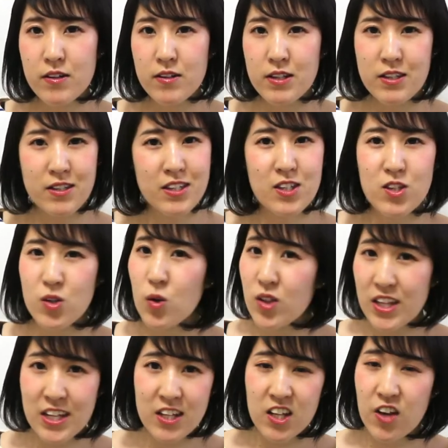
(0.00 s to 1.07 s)
this is
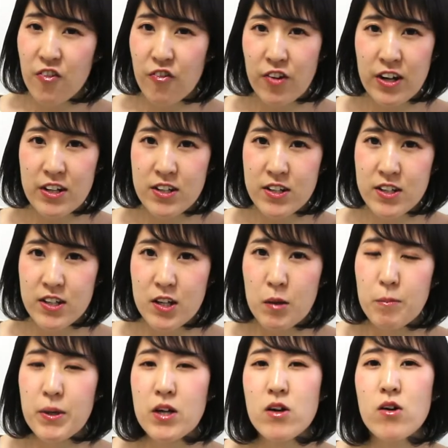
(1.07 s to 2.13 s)
totally different
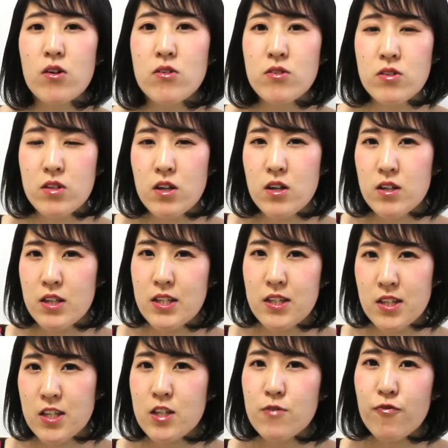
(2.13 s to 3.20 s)
because this
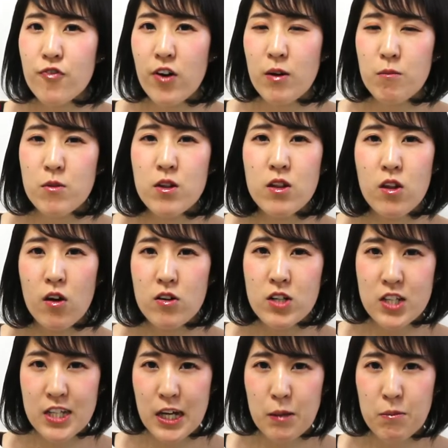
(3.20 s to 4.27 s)
is from long
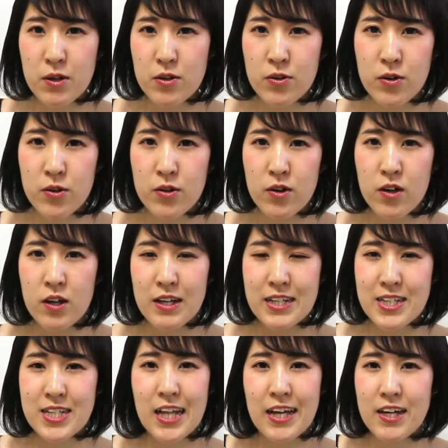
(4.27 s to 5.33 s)
time ago.
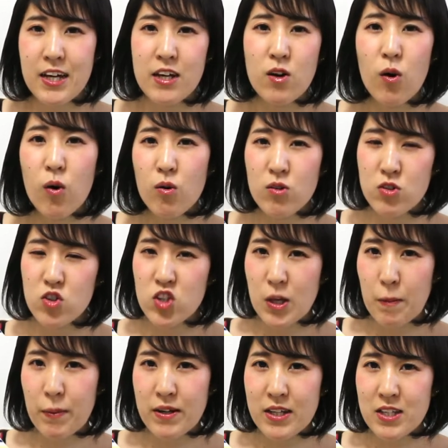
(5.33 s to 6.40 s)
It's like an old
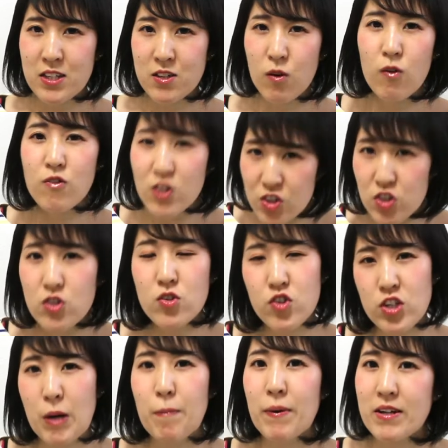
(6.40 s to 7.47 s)
Japanese, original
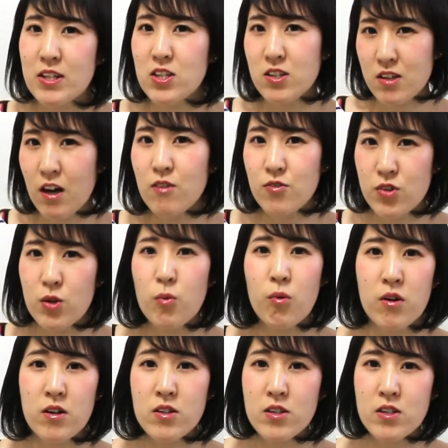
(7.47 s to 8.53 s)
Japanese counter
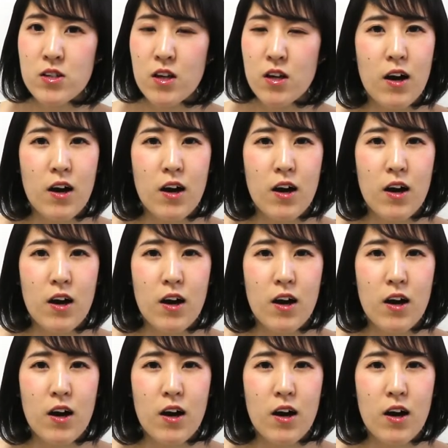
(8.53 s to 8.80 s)
words.